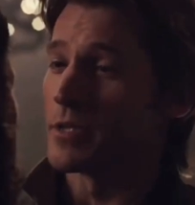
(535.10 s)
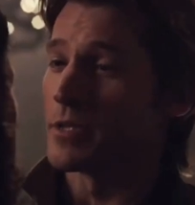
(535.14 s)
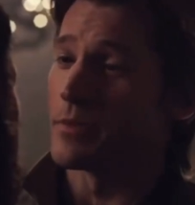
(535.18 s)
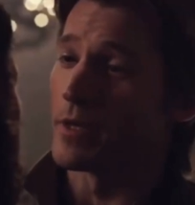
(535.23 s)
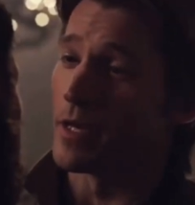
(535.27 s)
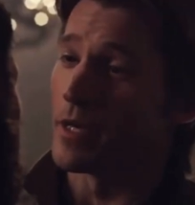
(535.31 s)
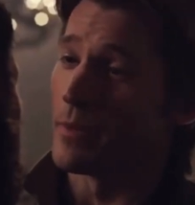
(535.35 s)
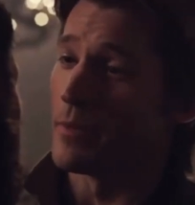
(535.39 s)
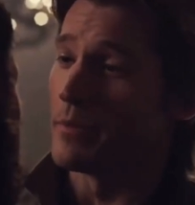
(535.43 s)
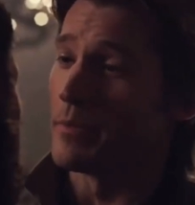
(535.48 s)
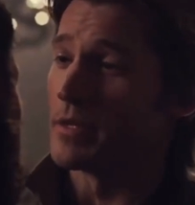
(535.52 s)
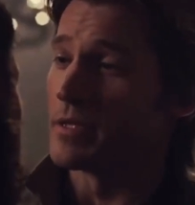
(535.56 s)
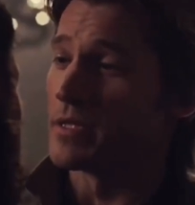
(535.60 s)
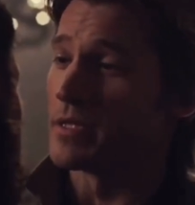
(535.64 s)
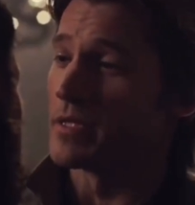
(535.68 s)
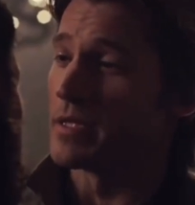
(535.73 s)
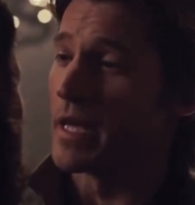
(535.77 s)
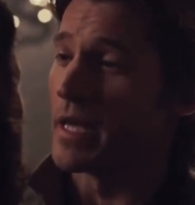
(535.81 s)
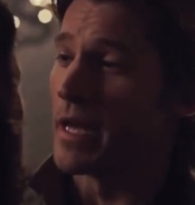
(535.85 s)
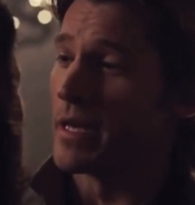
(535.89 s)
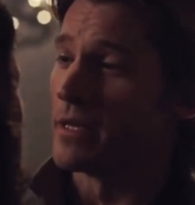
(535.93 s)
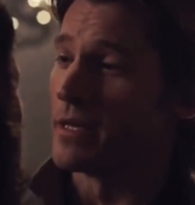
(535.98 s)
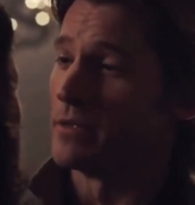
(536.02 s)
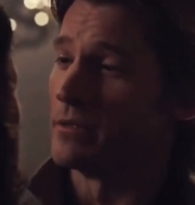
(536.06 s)
Ned values
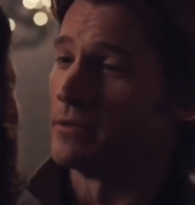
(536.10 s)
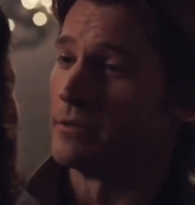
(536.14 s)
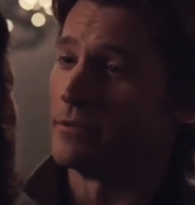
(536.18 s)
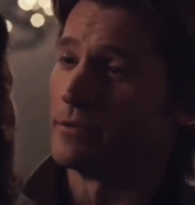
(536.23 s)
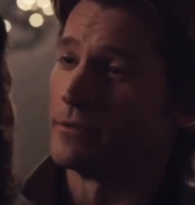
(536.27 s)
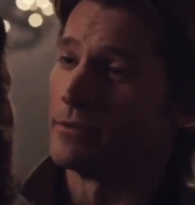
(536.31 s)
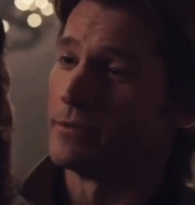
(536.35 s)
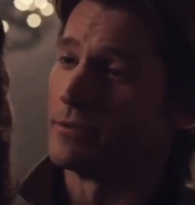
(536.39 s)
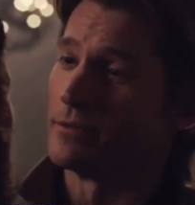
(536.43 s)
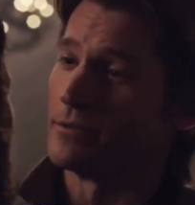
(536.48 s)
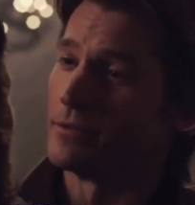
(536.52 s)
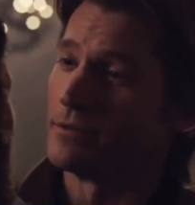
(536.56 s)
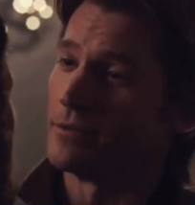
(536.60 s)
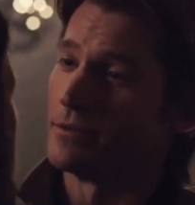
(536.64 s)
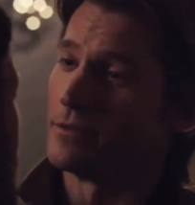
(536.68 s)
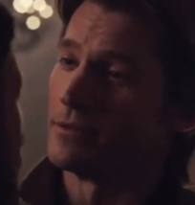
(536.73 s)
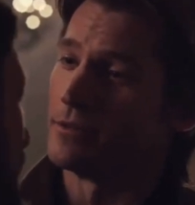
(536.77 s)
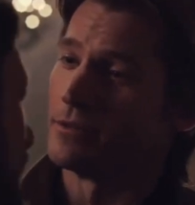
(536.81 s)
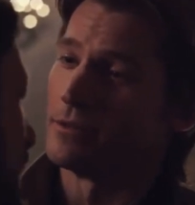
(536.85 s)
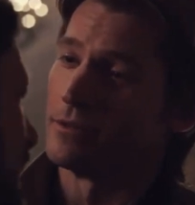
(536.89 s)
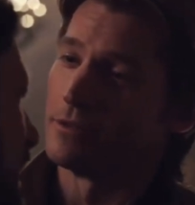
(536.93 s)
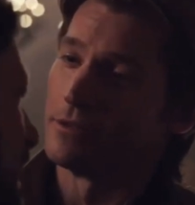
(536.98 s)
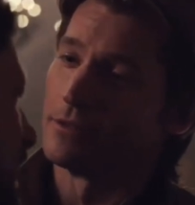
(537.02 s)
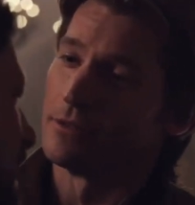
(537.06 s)
honor as a
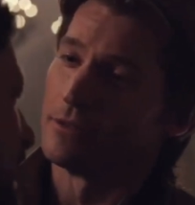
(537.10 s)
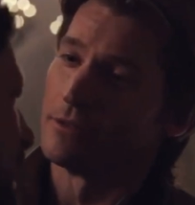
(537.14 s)
concept.